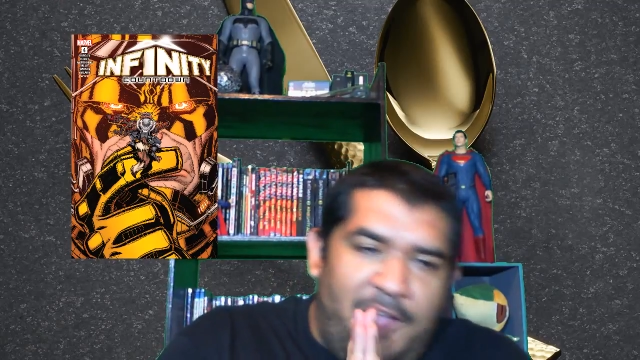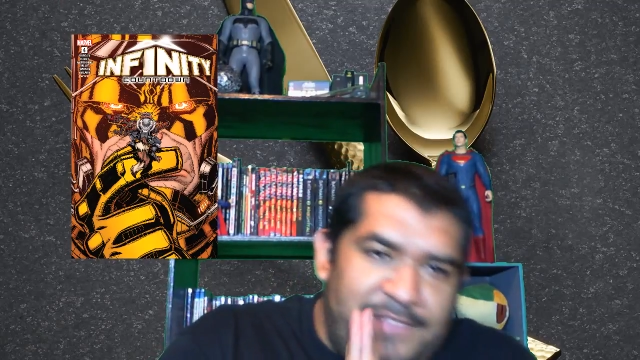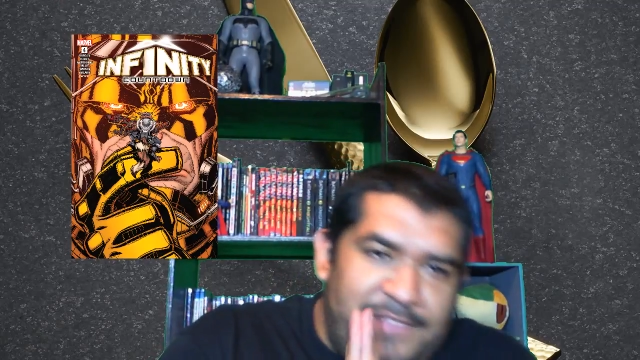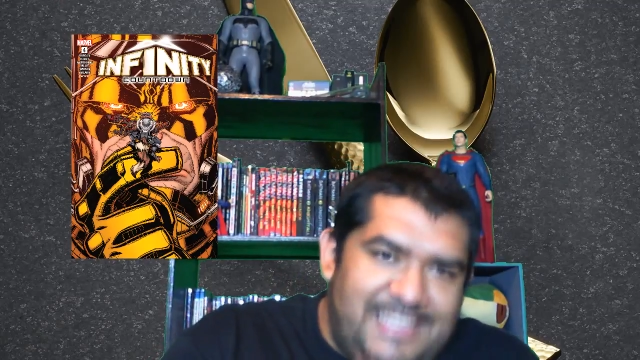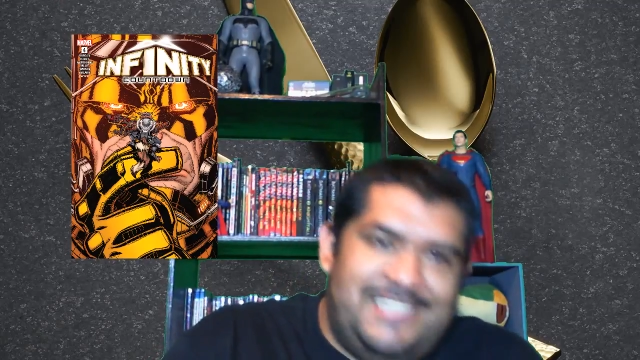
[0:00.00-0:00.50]

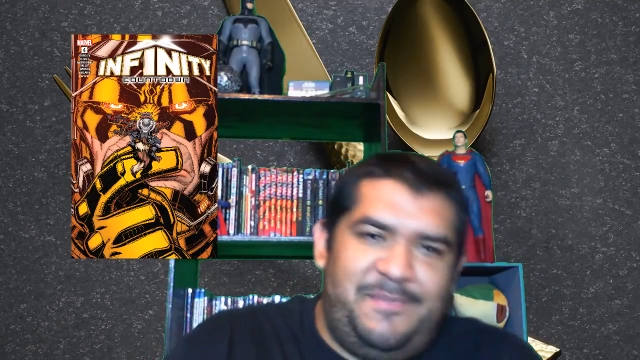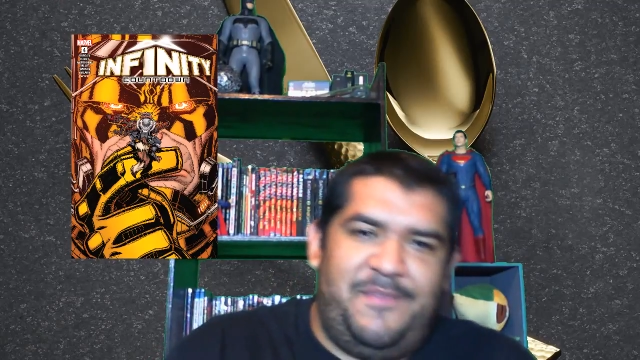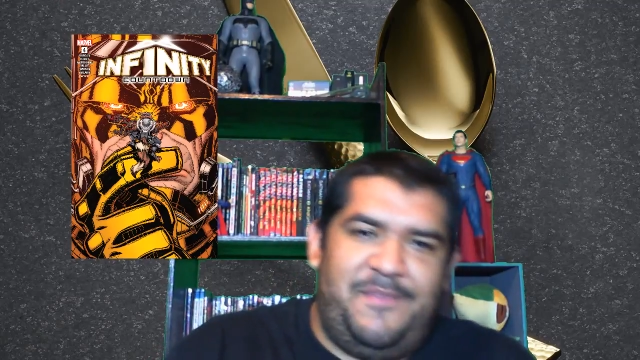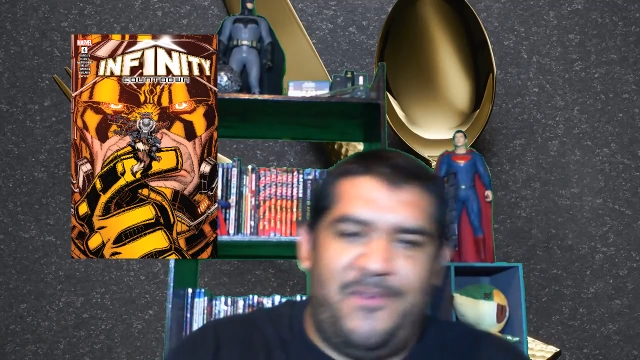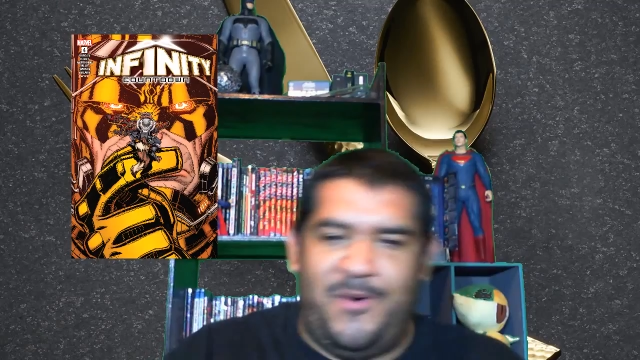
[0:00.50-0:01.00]
of this
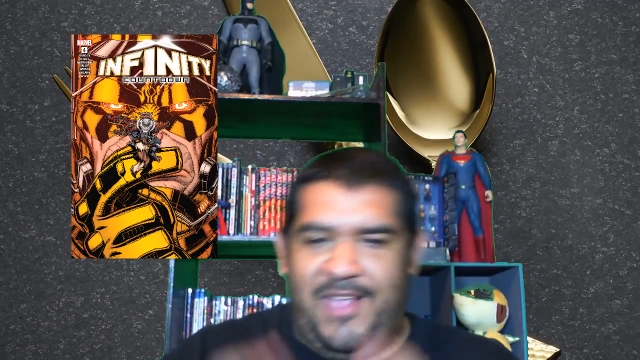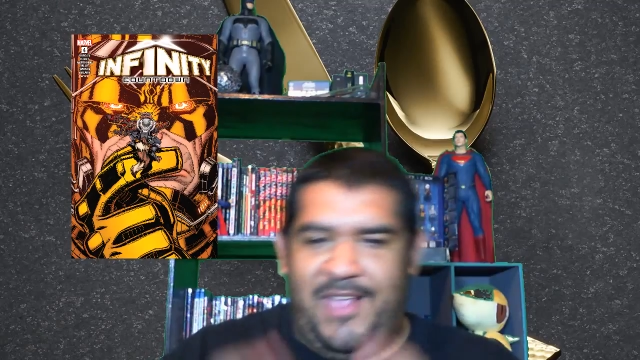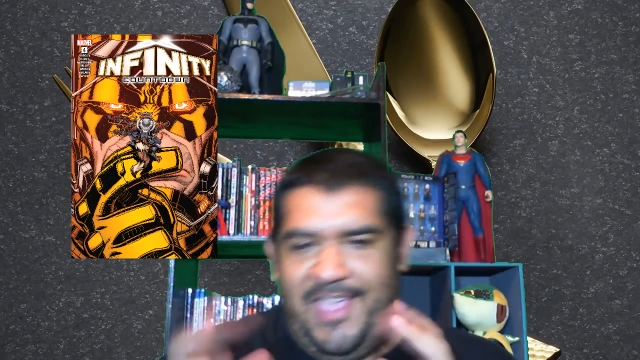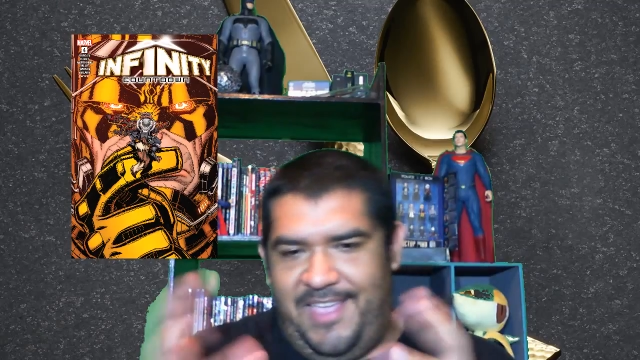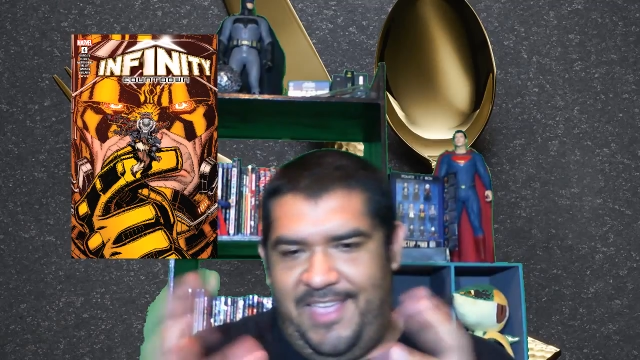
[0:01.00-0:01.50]
before
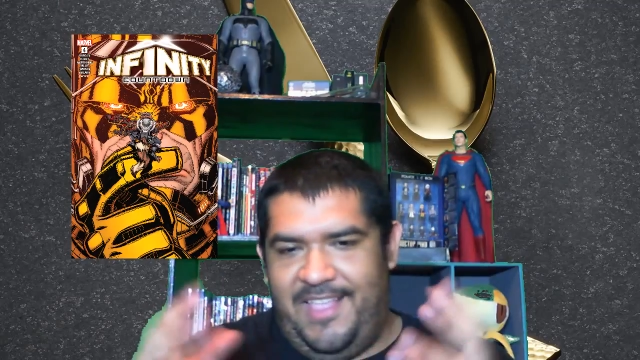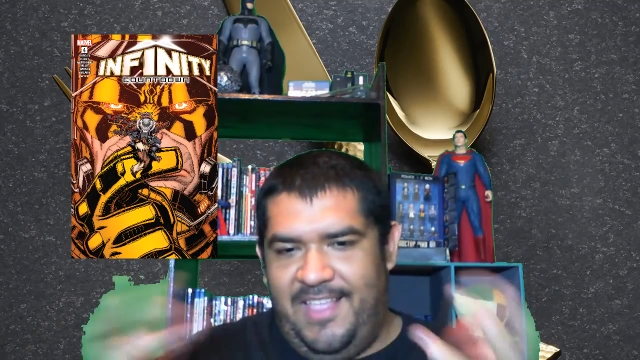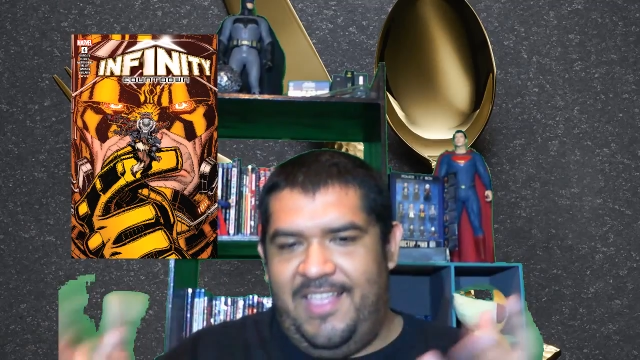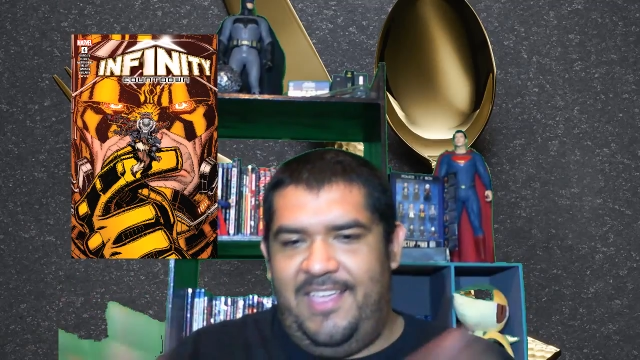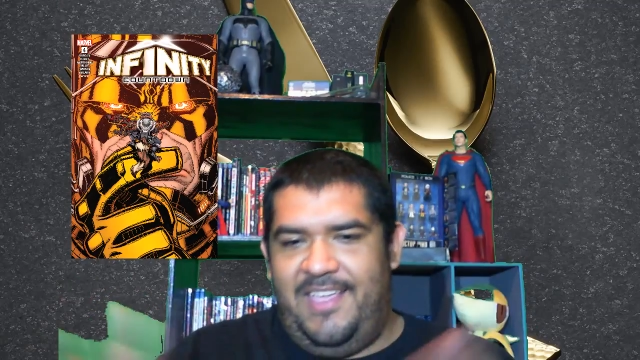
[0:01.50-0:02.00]
it
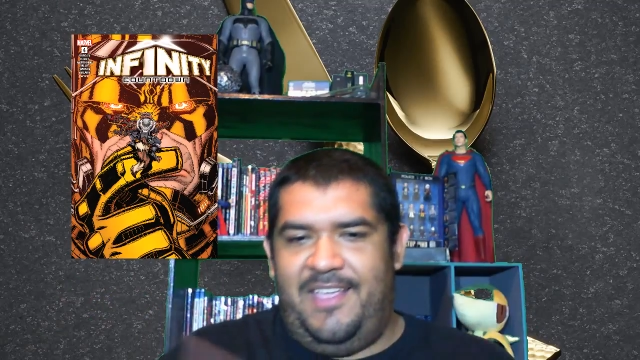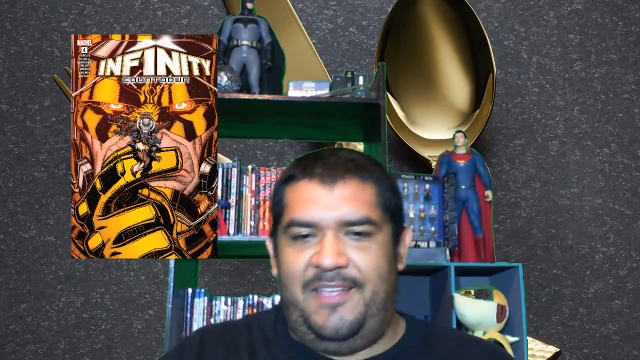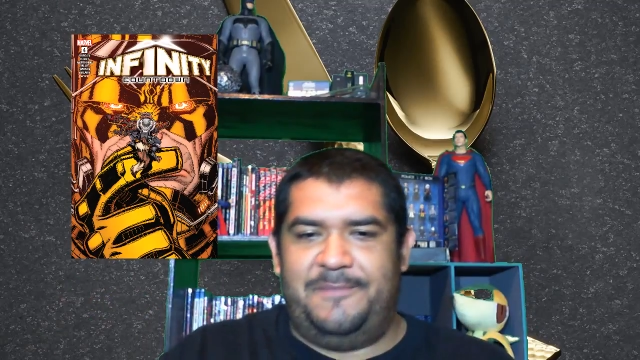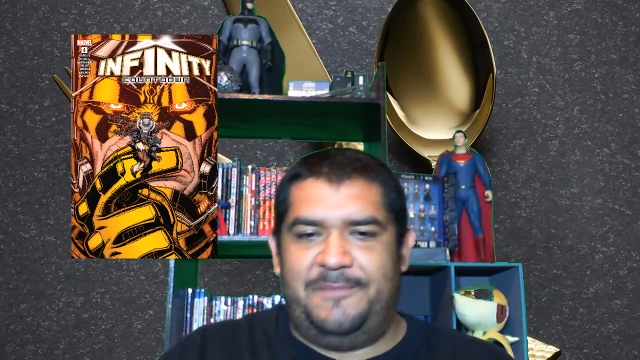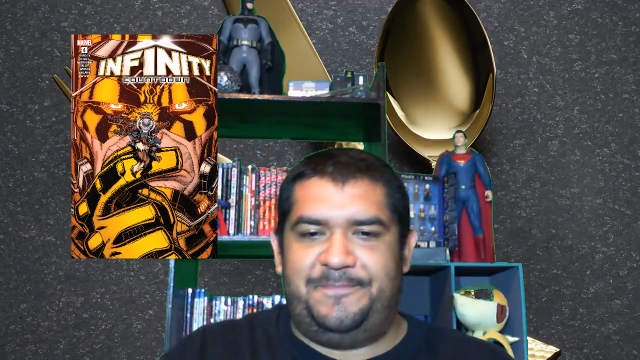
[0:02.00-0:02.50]

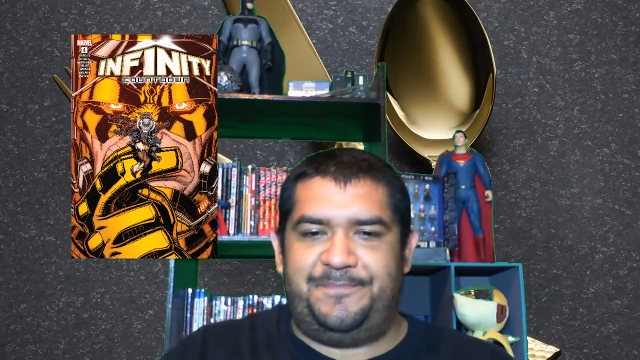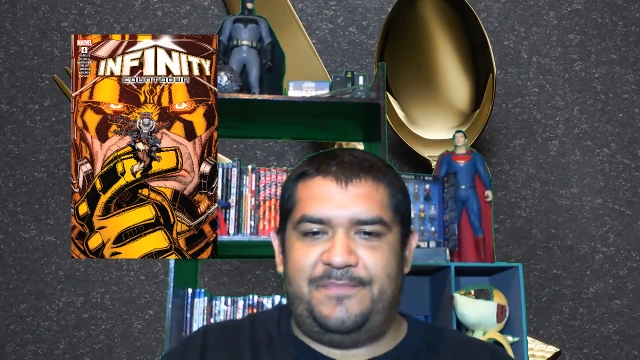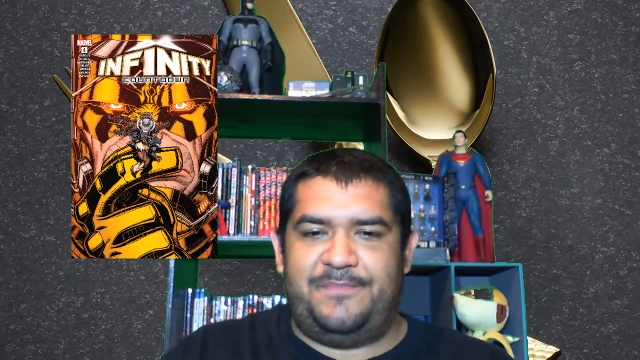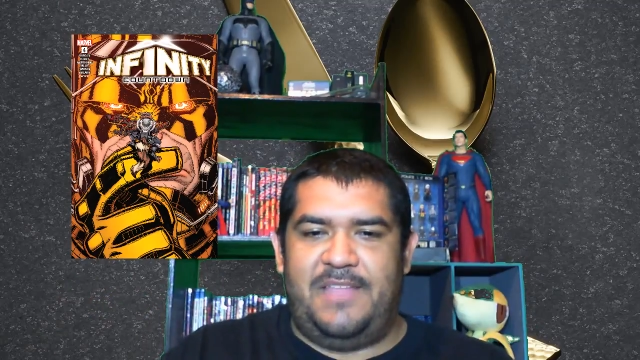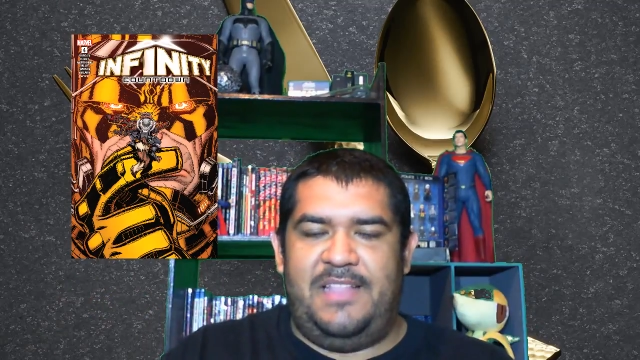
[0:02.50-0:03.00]

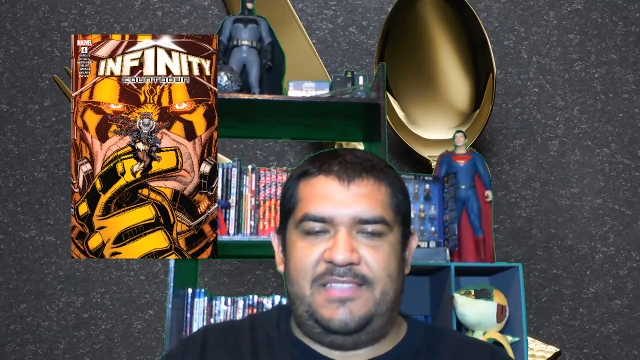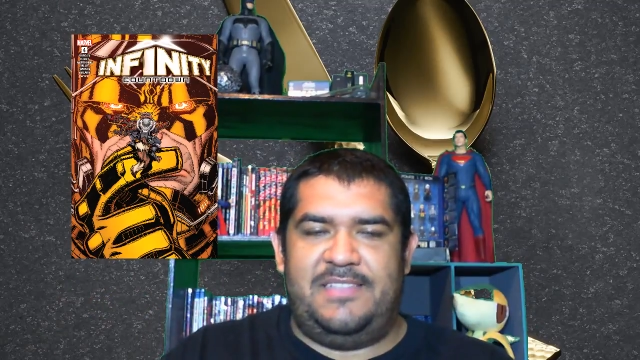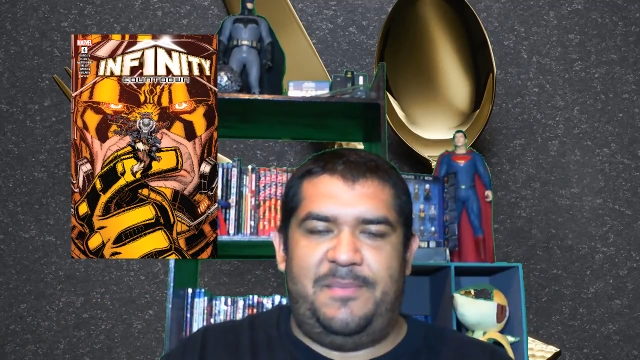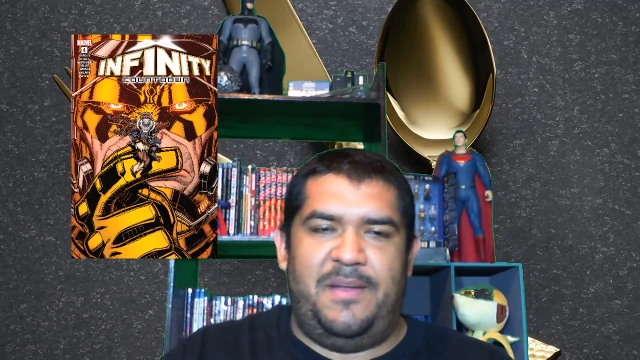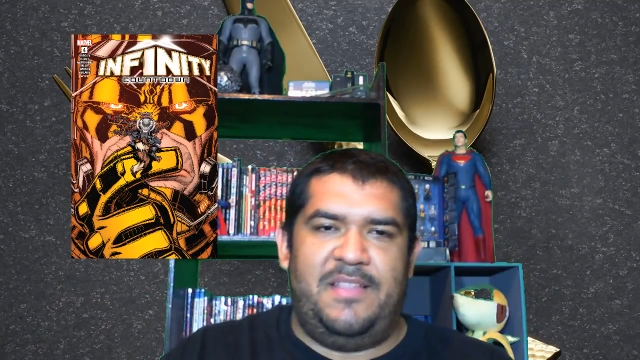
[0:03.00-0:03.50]

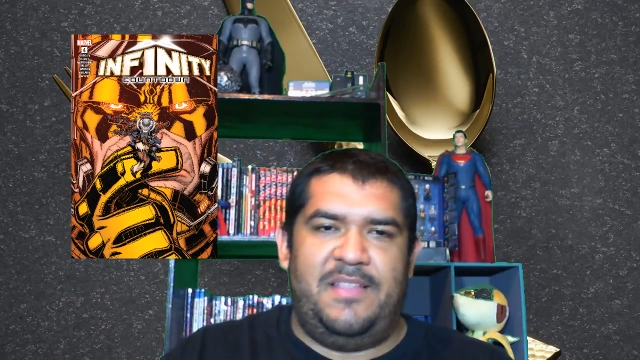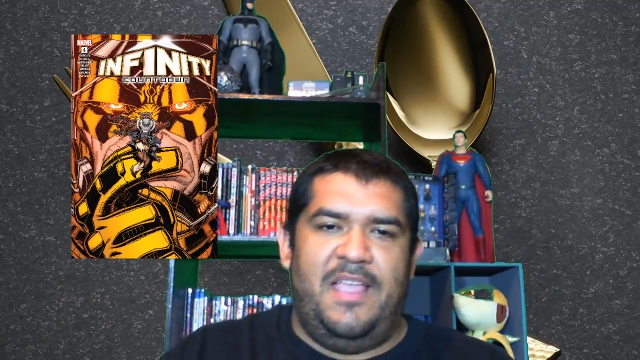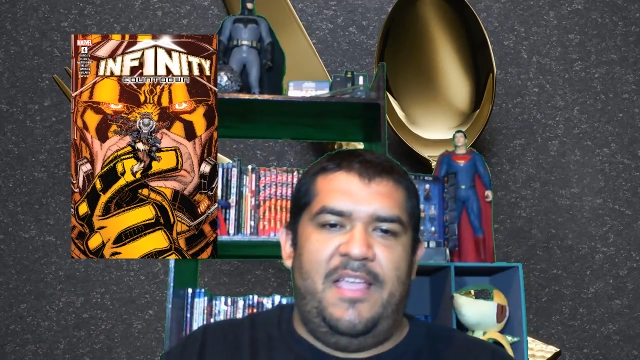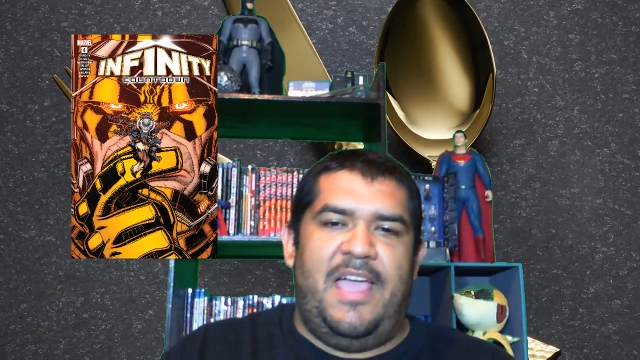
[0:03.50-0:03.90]
disappeared.